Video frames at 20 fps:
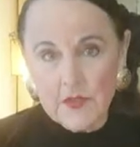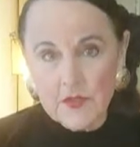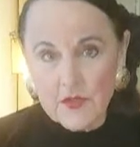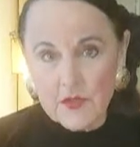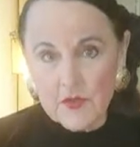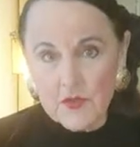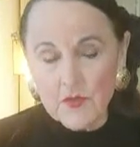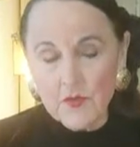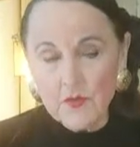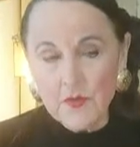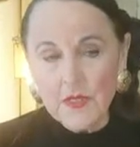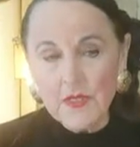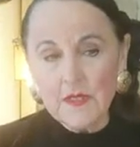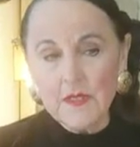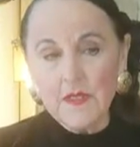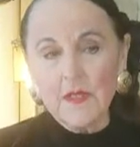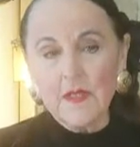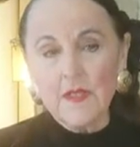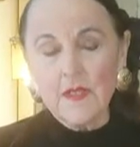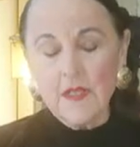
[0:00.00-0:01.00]
to do
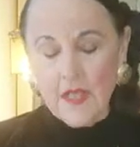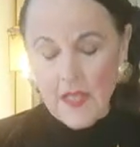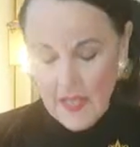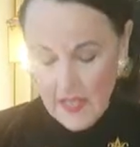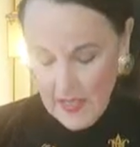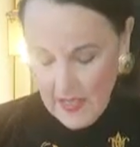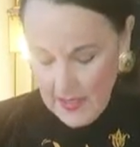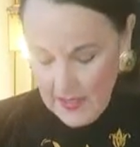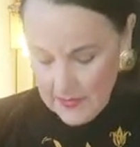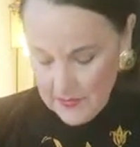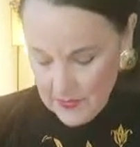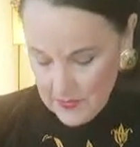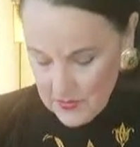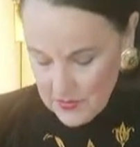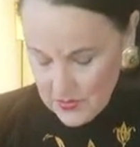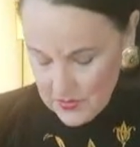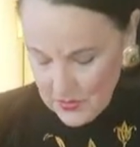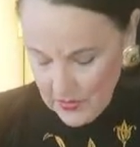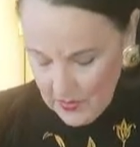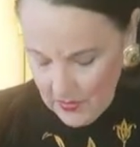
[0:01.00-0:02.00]
it. And
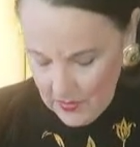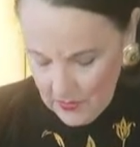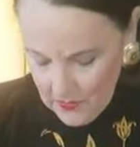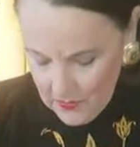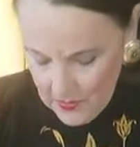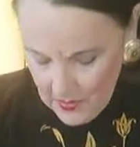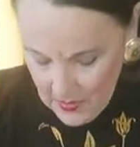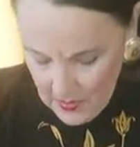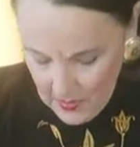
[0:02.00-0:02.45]
so